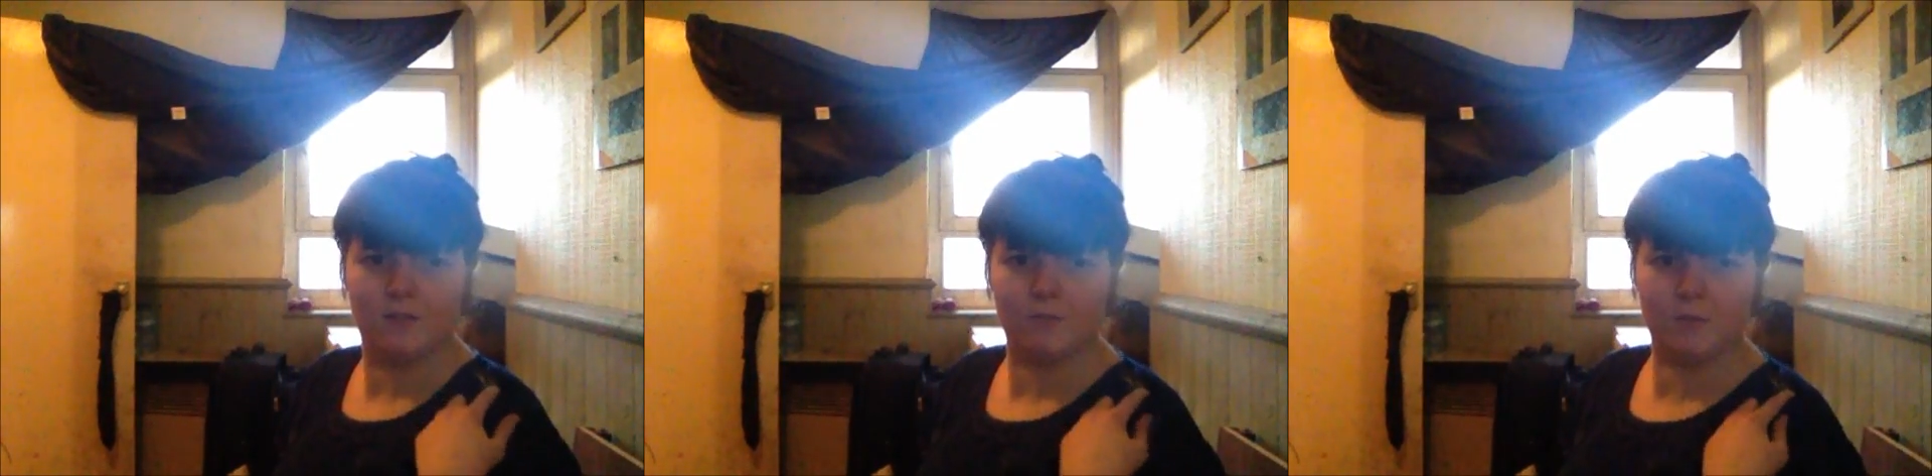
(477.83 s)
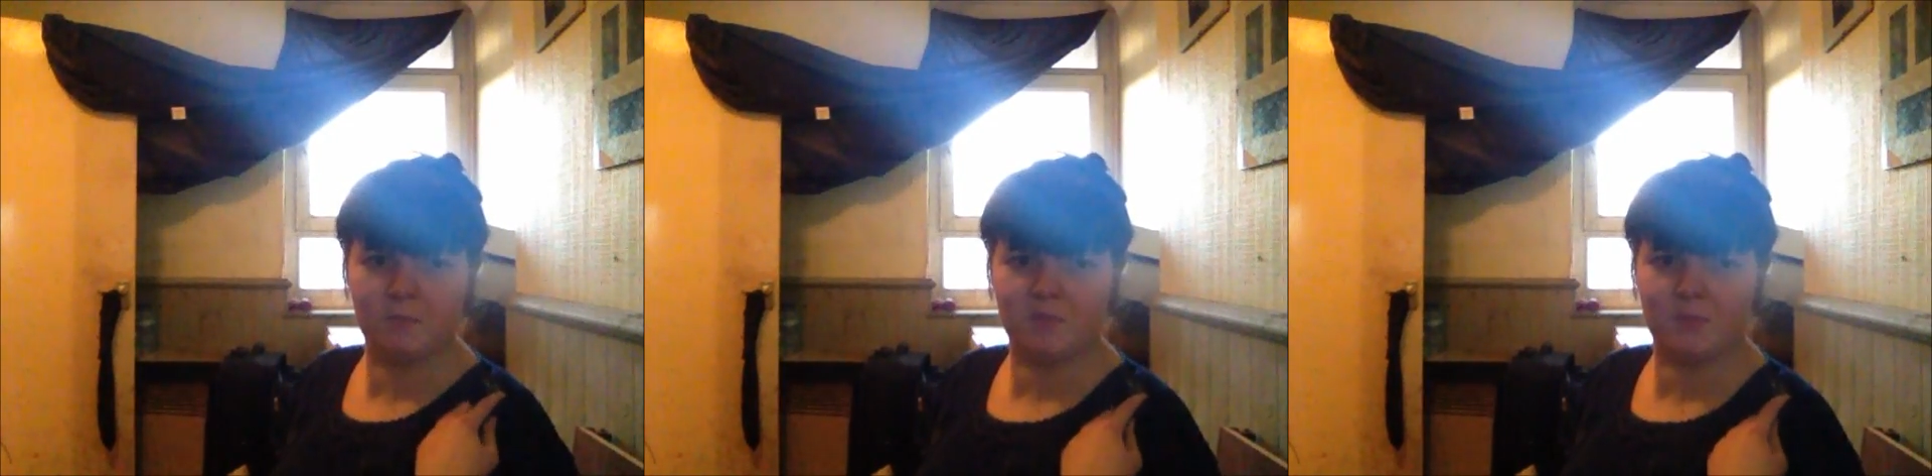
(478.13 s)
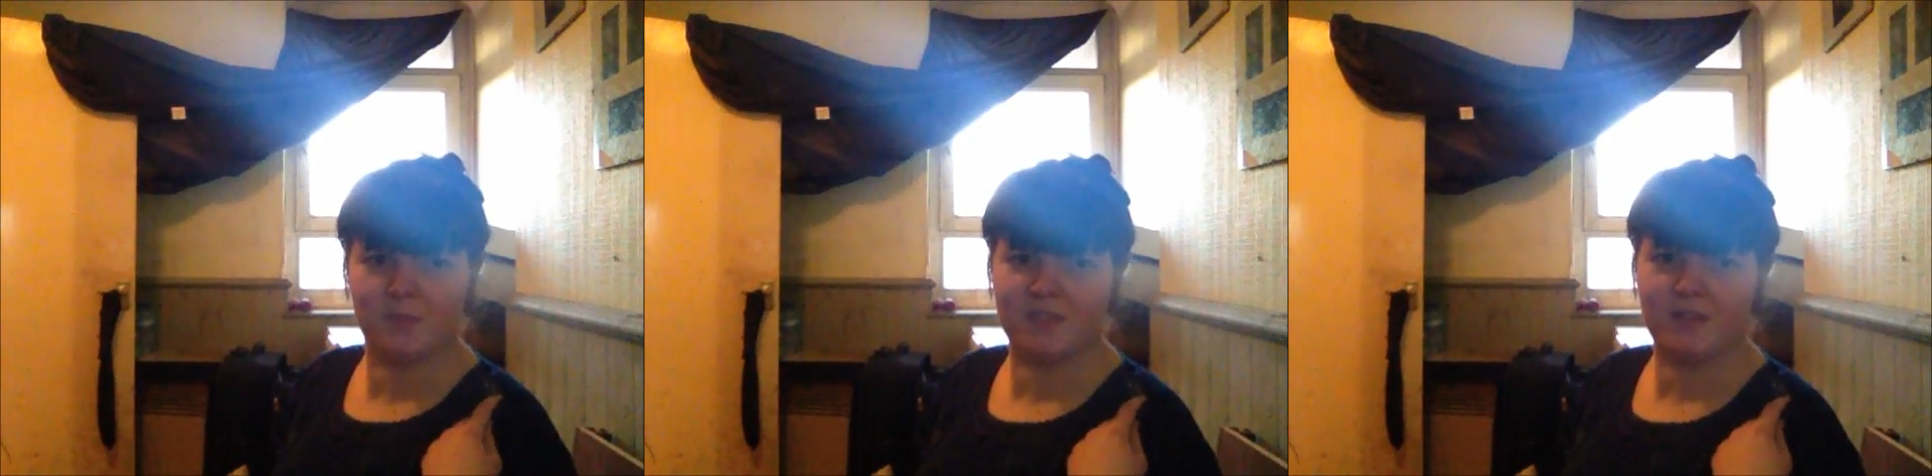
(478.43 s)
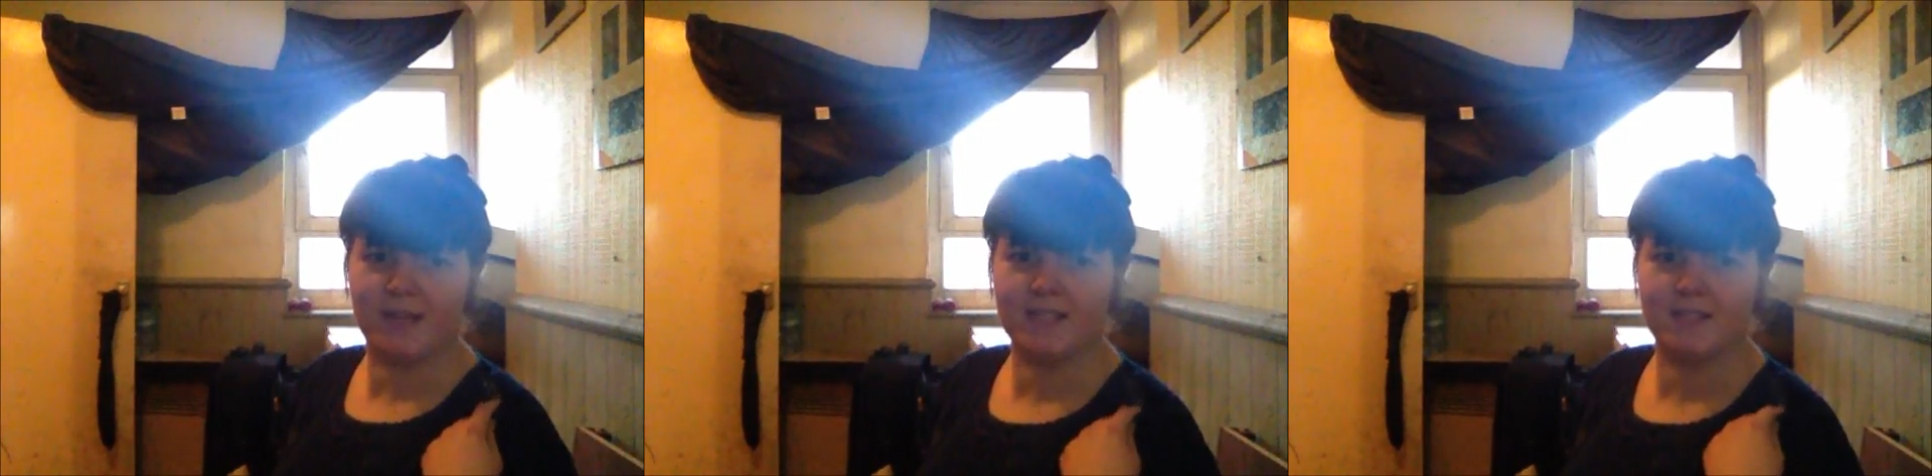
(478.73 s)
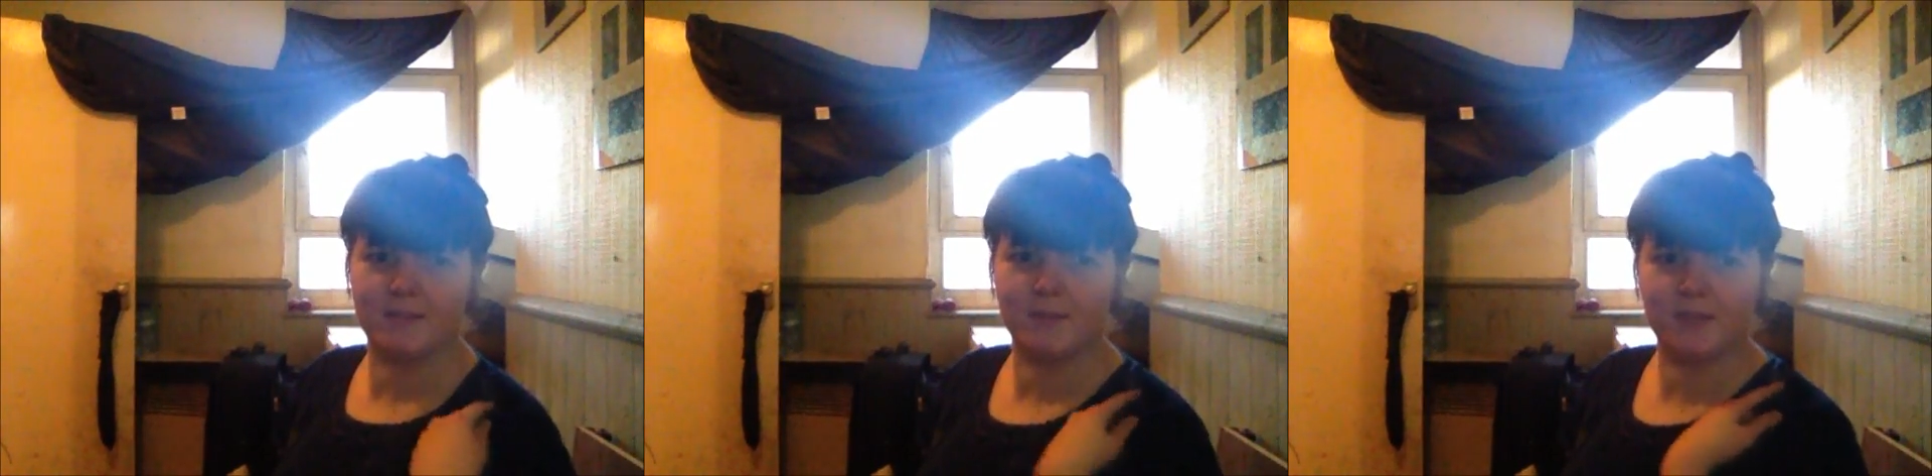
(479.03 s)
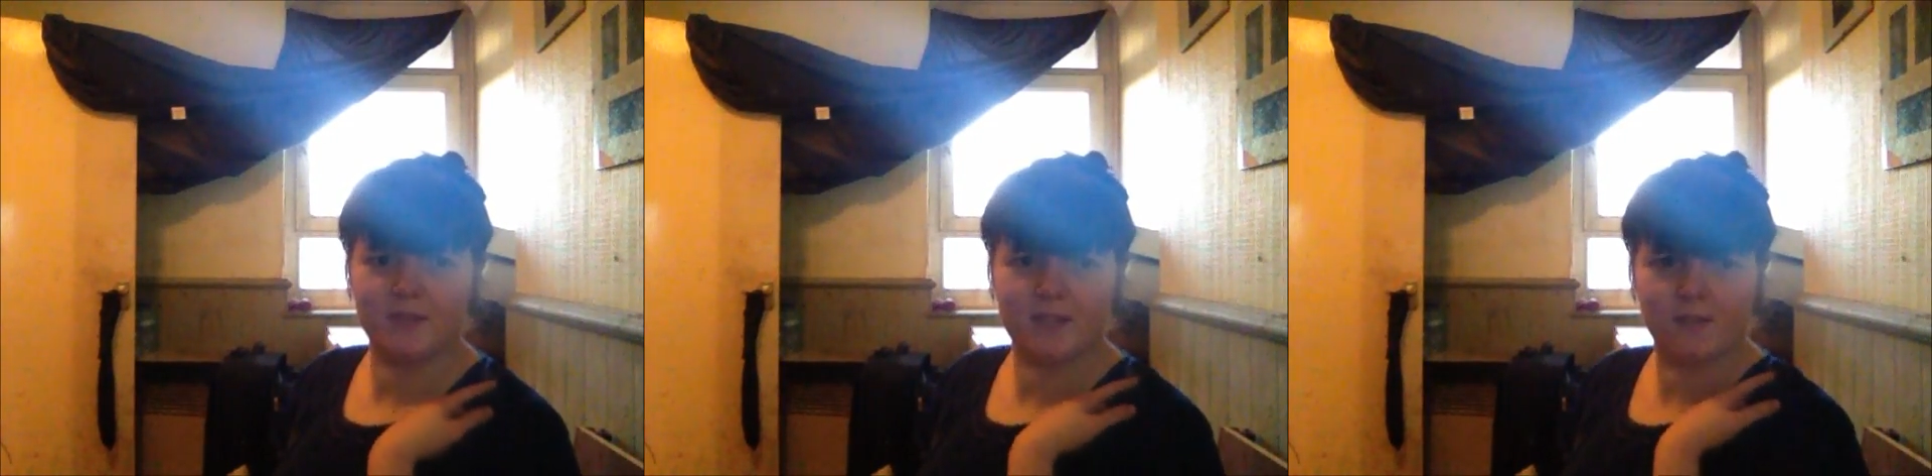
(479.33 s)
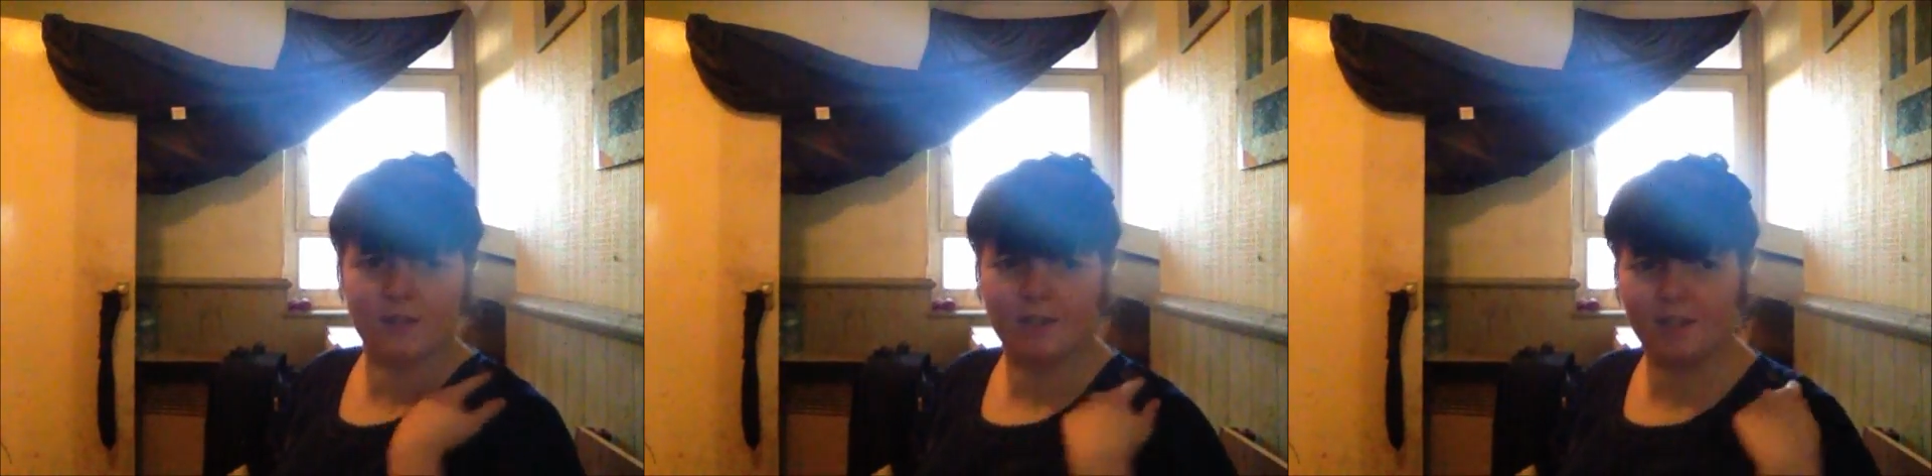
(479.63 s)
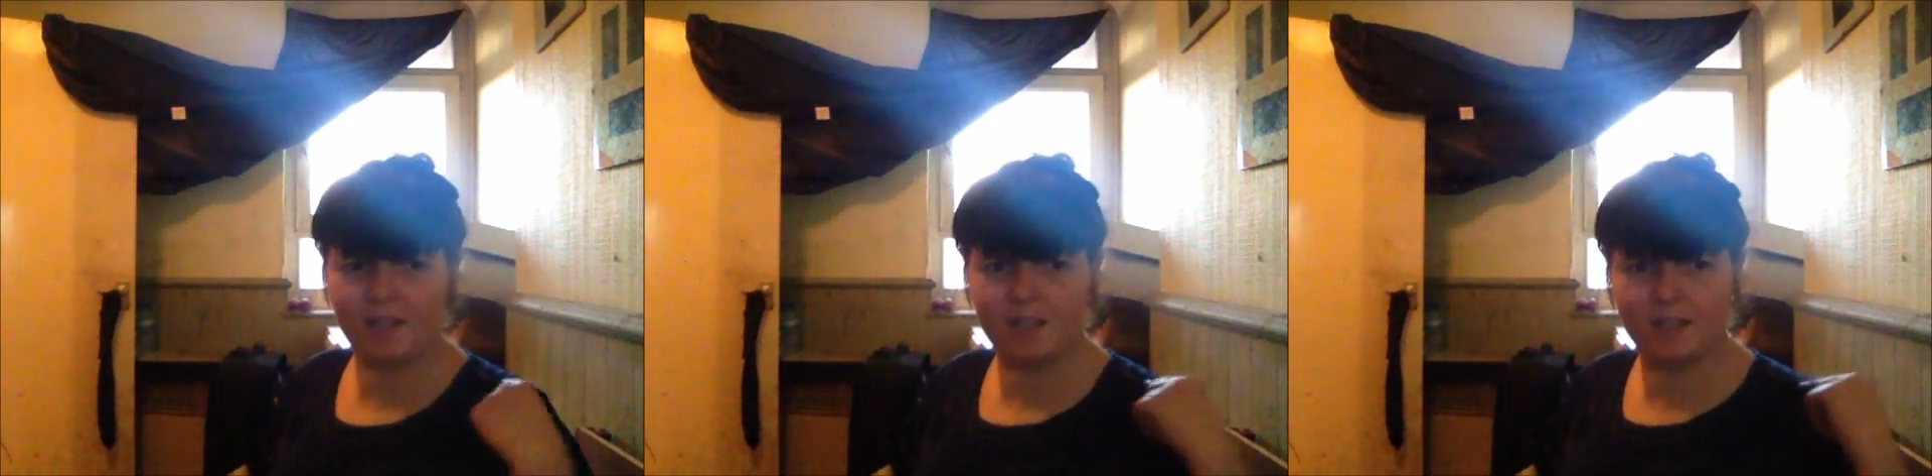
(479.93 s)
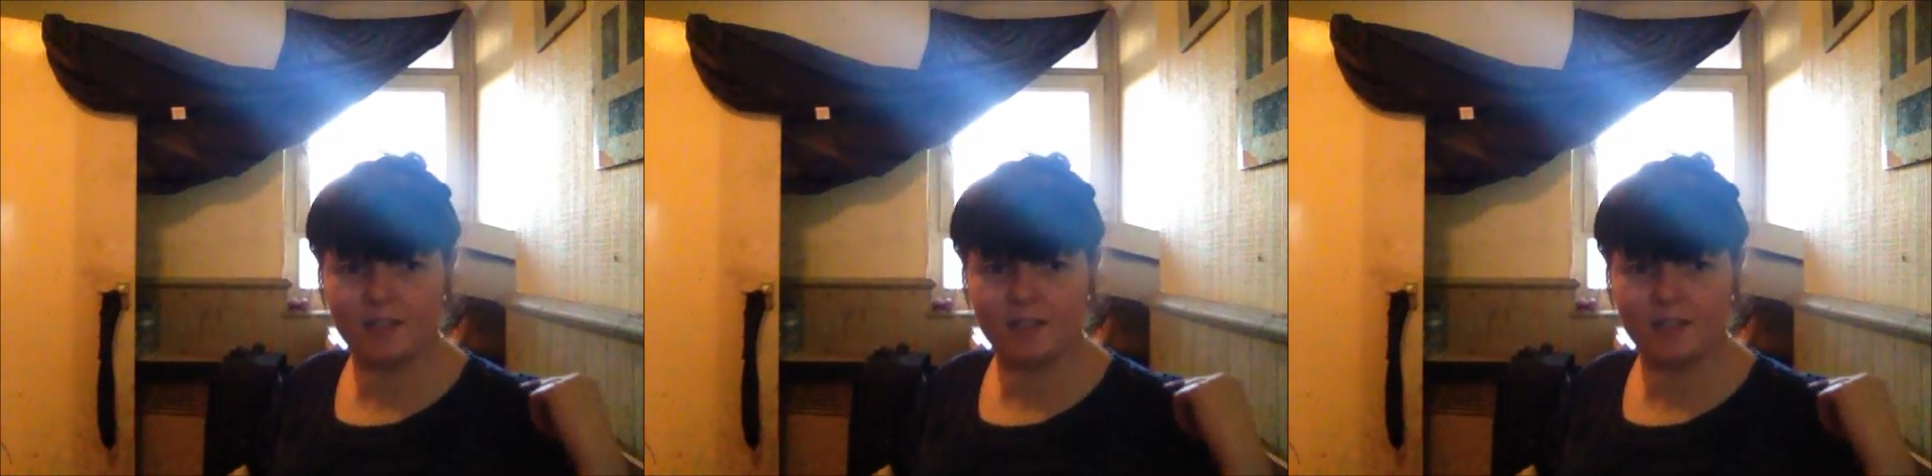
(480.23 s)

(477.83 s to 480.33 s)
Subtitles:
ripped my dress when I was out earlier.